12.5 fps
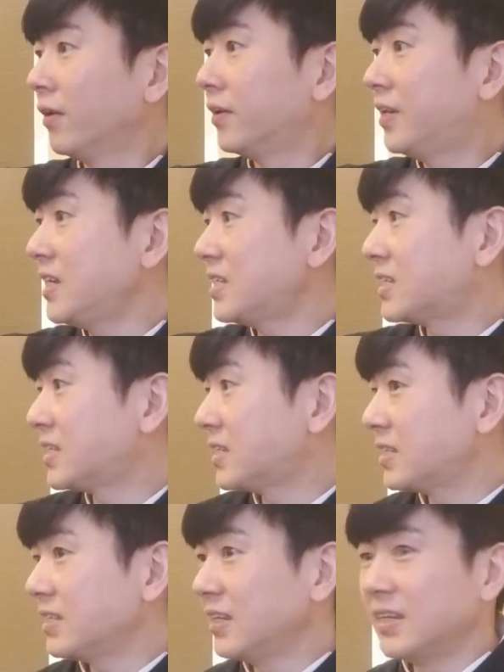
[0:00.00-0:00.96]

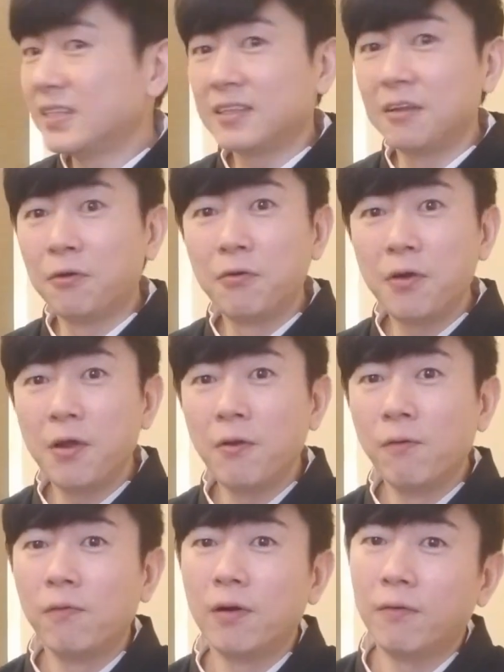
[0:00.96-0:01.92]
This is the
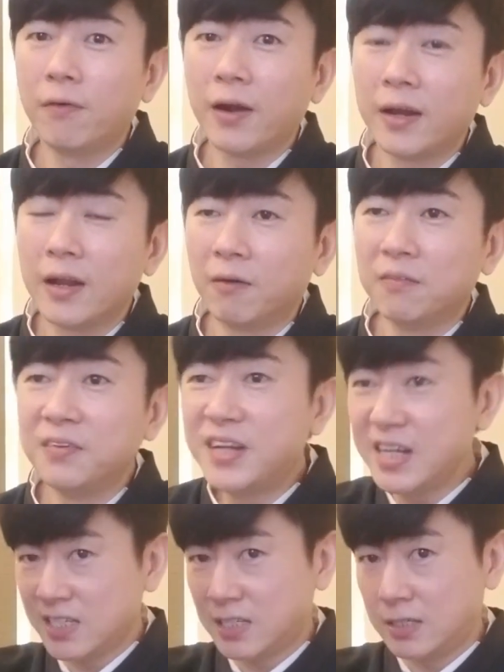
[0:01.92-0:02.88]
real world right now.
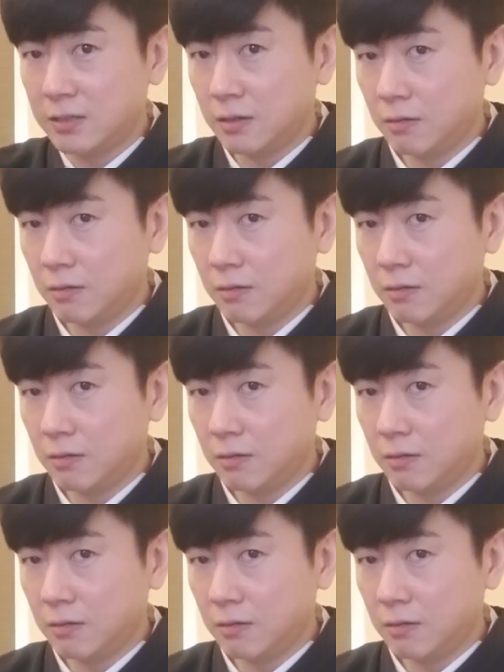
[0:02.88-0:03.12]
This